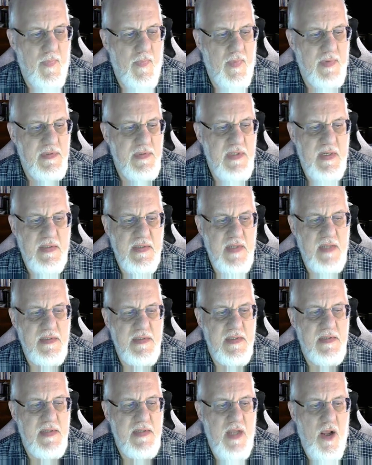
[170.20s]
see, it
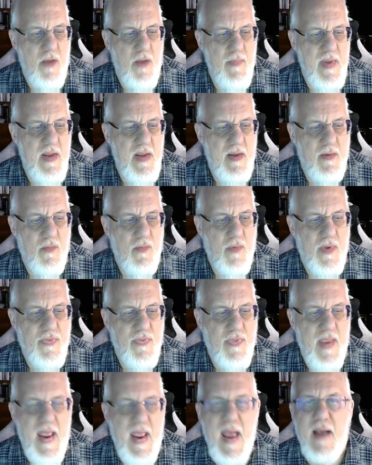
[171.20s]
doesn't tell me
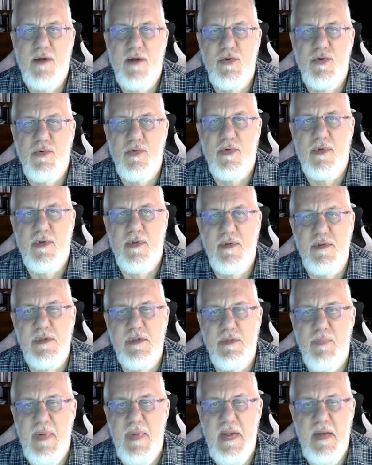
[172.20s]
what the actual
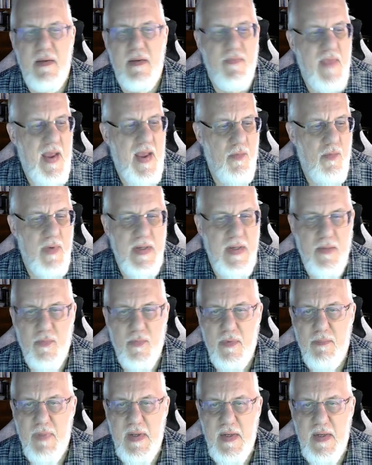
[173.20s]
speed of that wheat
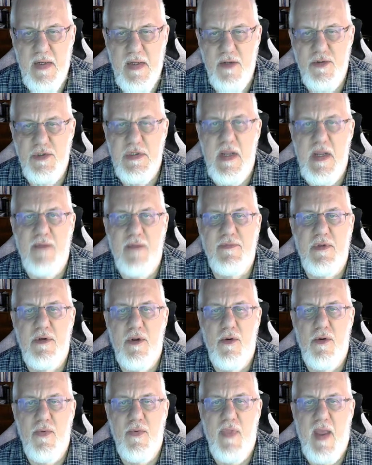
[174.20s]
would be. You just have to
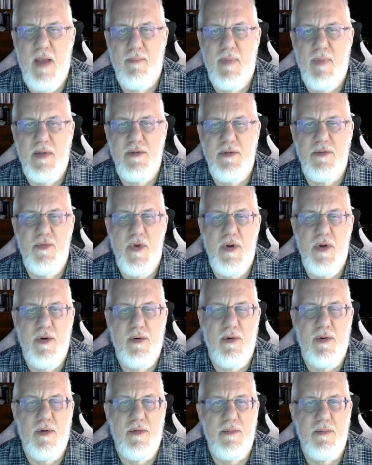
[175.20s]
know that by doing
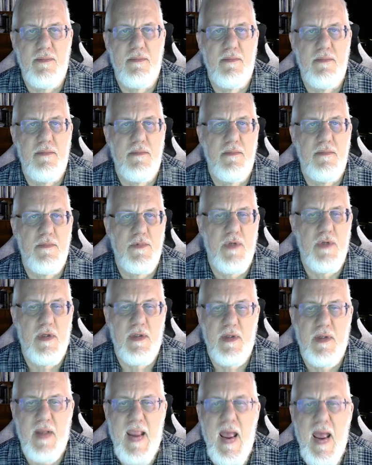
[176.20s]
your own
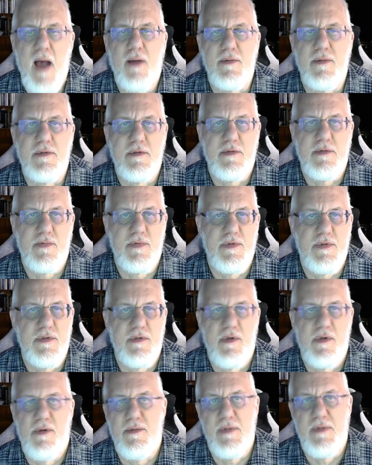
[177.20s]
counts, which
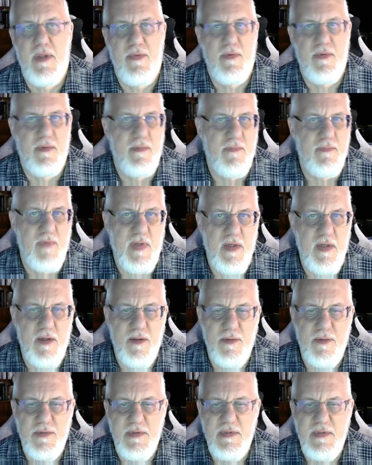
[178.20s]
is a whole nother
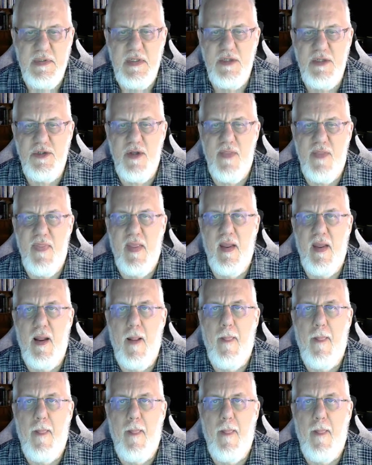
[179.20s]
video to teach on that.